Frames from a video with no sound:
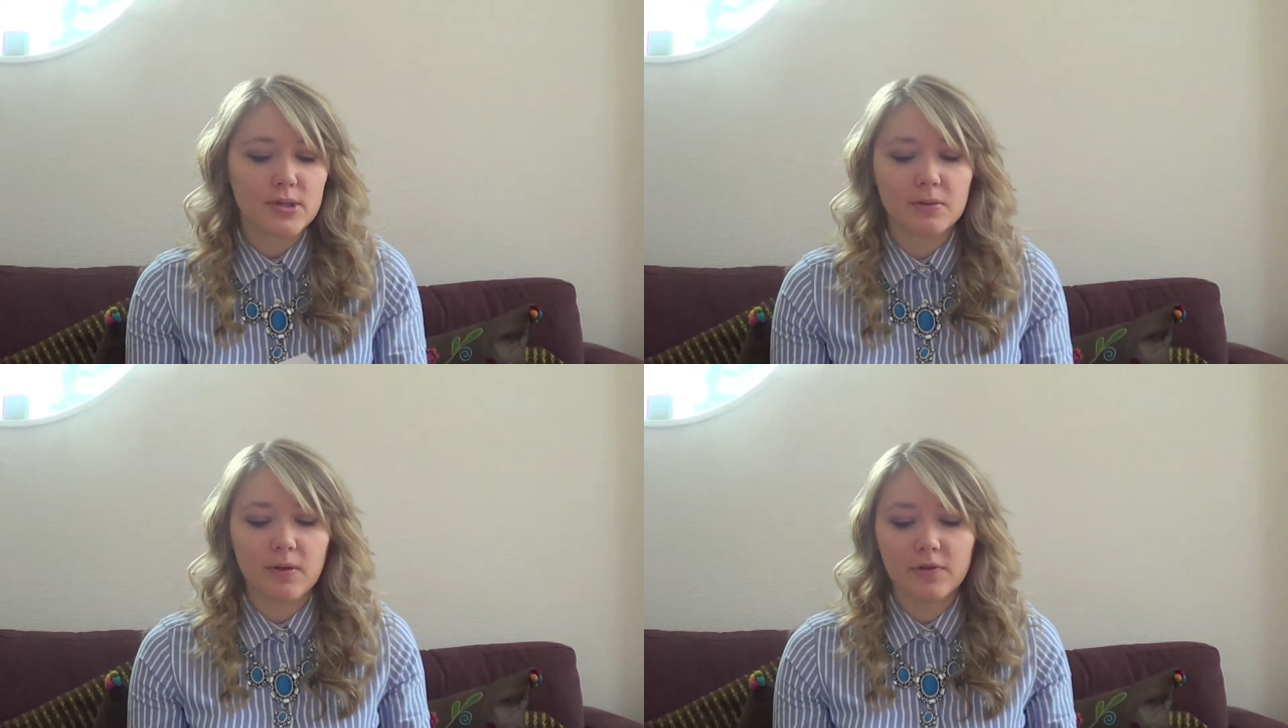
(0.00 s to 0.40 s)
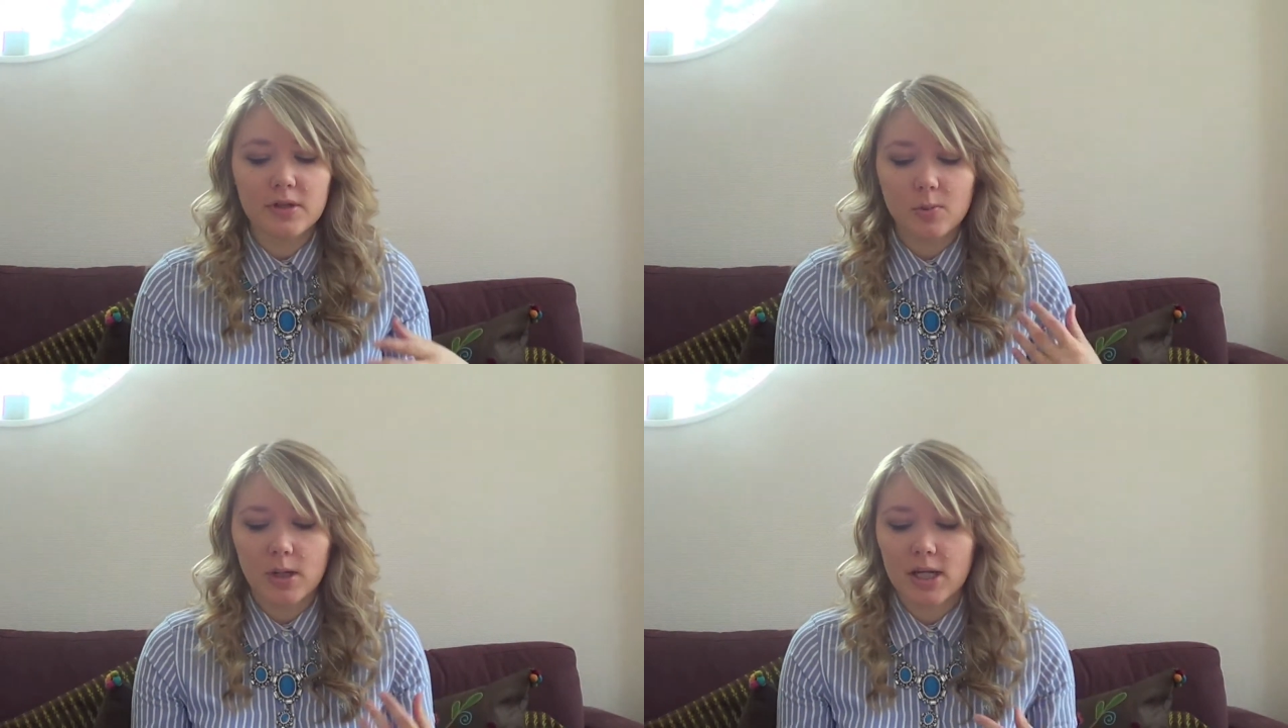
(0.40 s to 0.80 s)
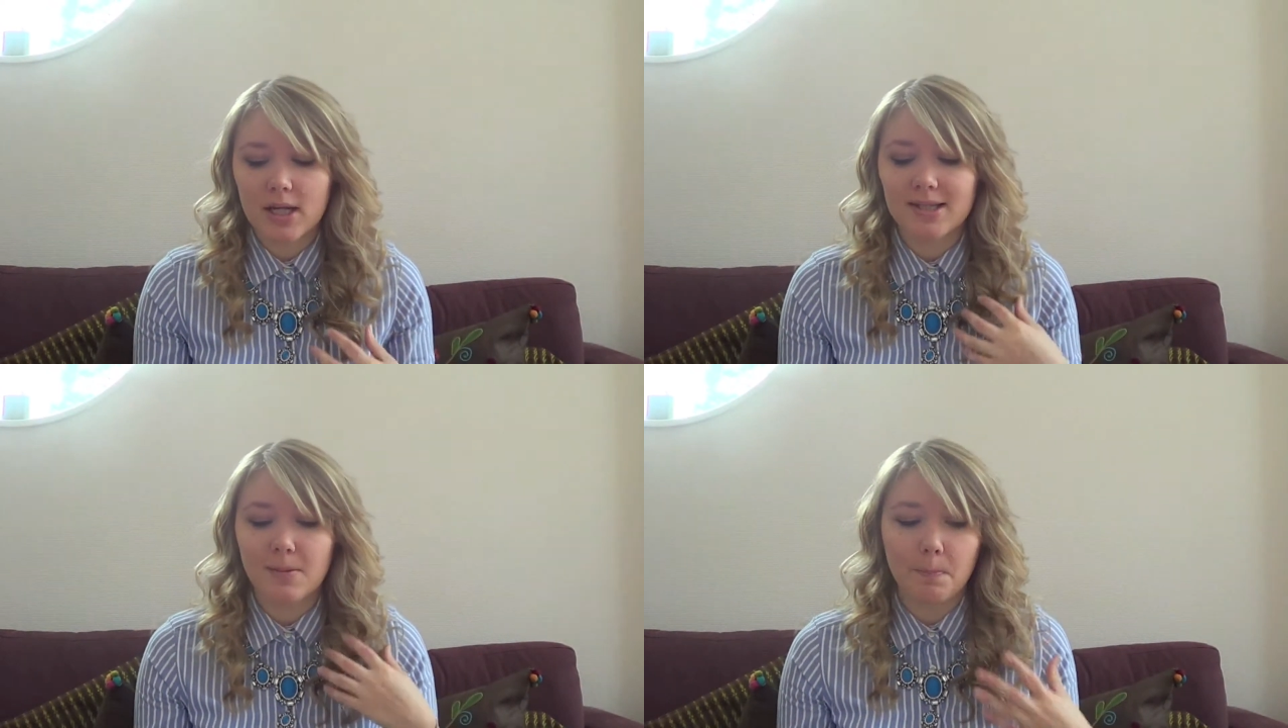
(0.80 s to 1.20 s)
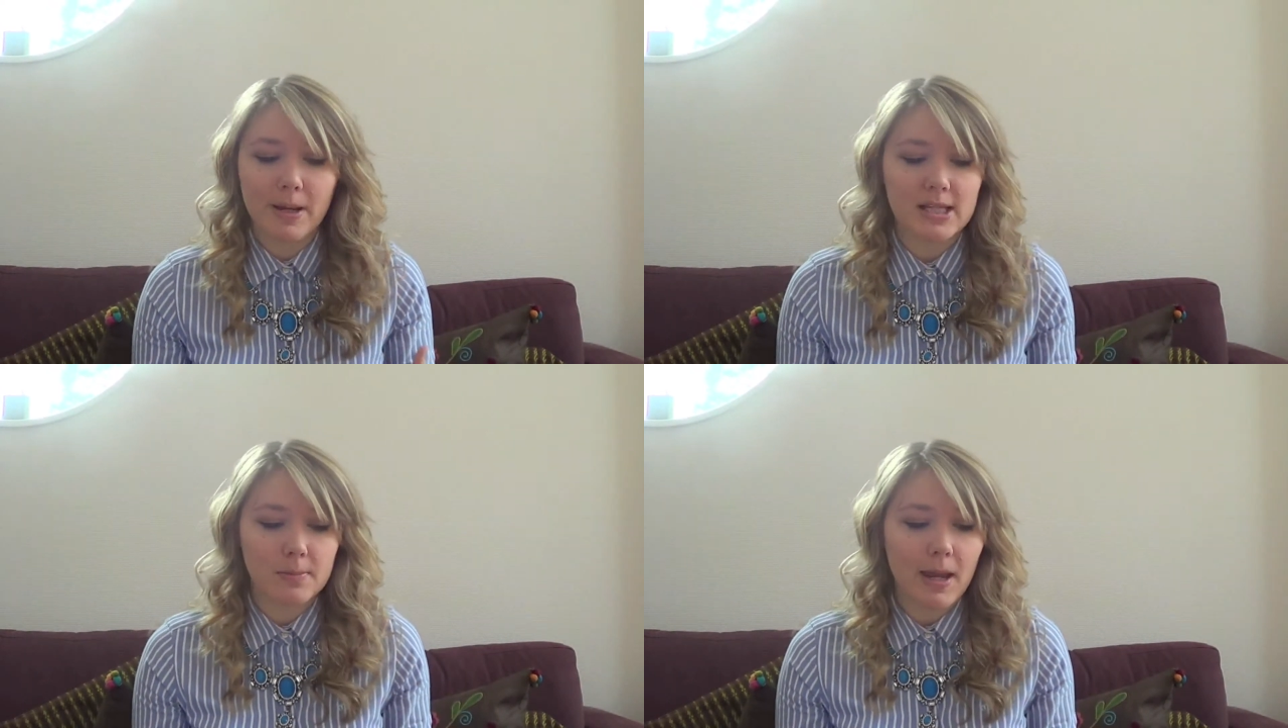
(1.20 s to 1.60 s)
So the first one is
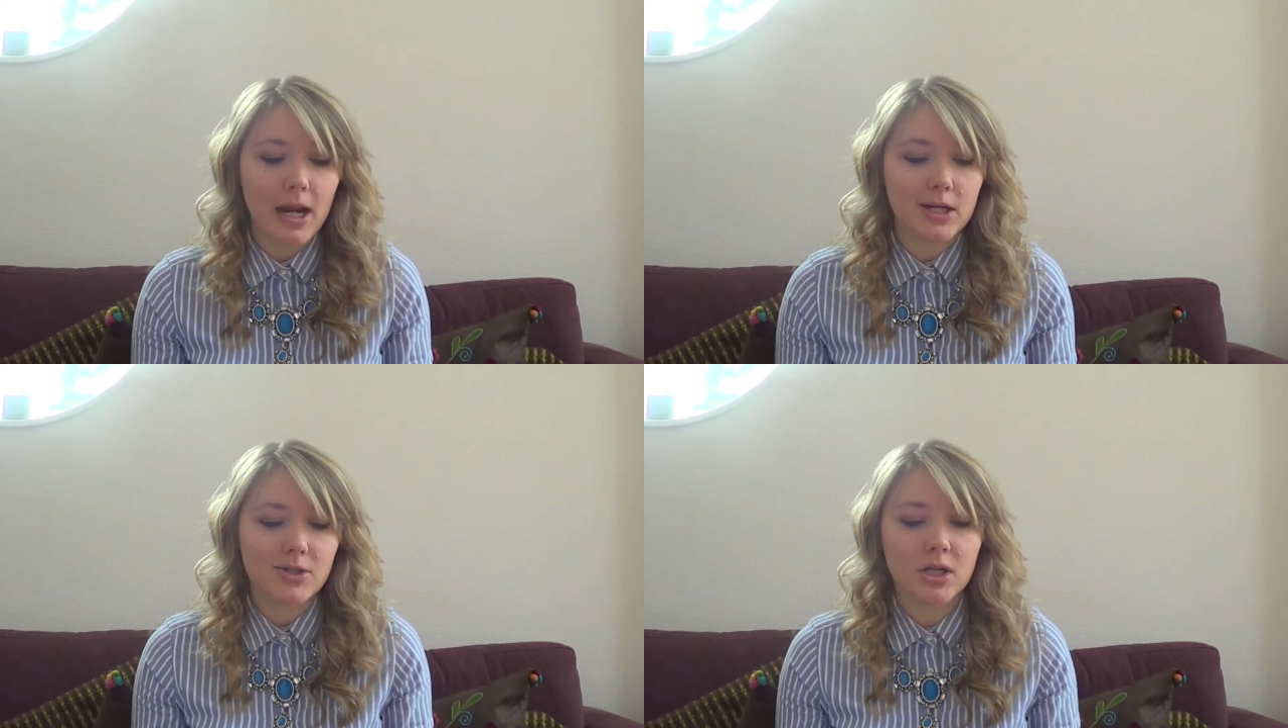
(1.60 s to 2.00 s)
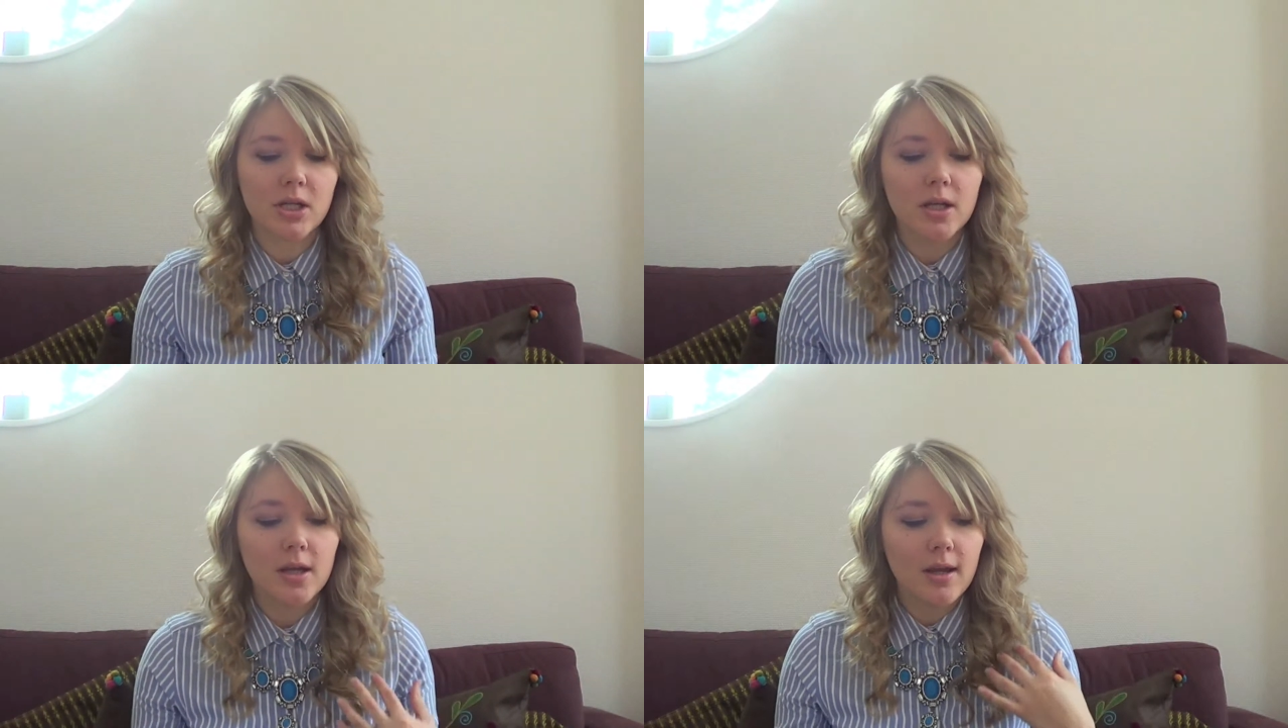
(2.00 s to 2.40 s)
best packaging.